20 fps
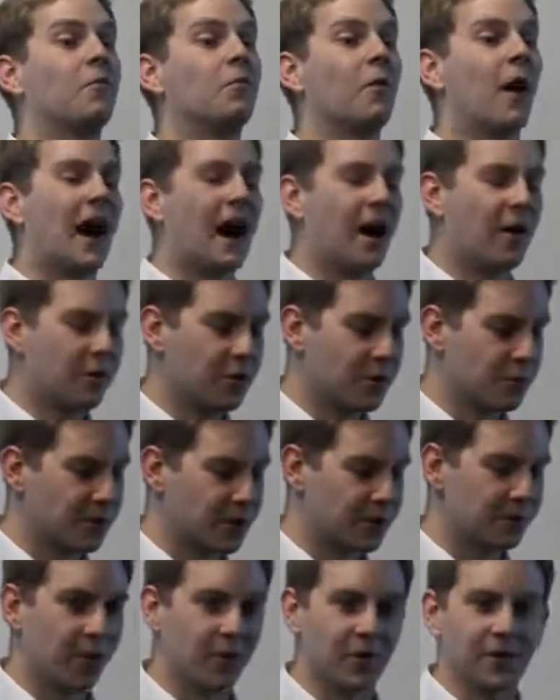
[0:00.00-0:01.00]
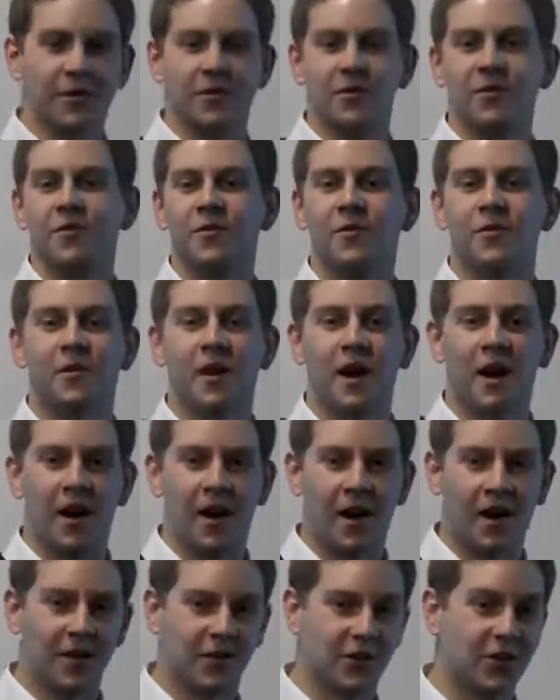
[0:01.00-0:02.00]
how you respond to
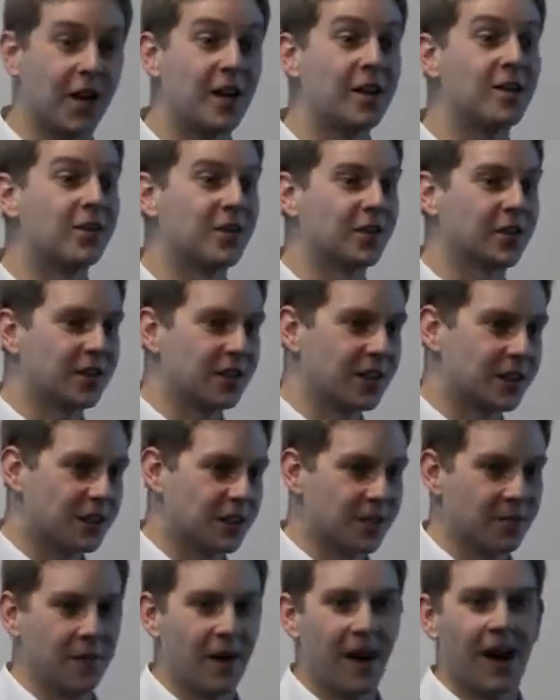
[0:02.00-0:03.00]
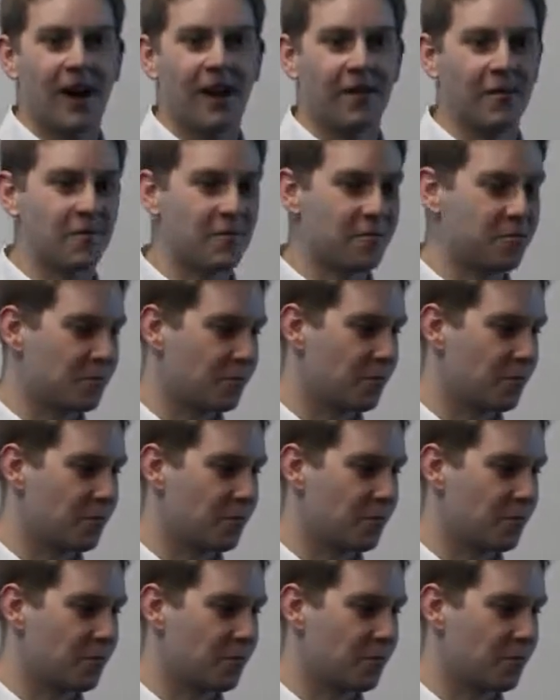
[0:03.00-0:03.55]
change in a system and